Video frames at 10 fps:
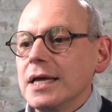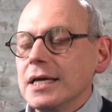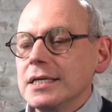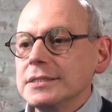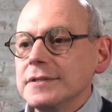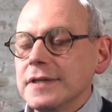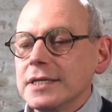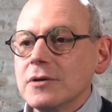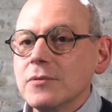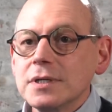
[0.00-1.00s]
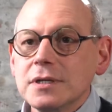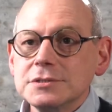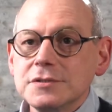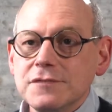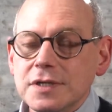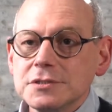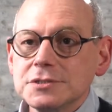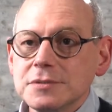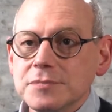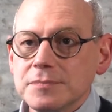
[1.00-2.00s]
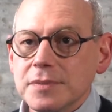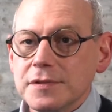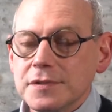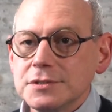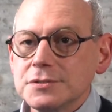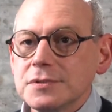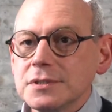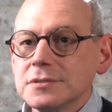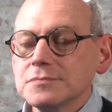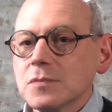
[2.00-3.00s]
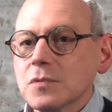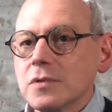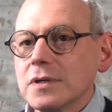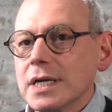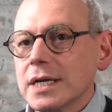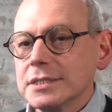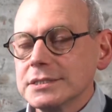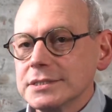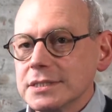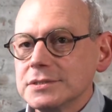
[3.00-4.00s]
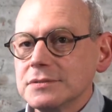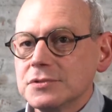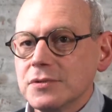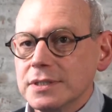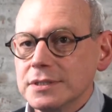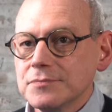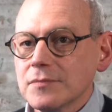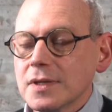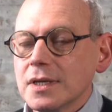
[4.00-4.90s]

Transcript: And then I went on to fellowship at Beth Israel, where I had extensive training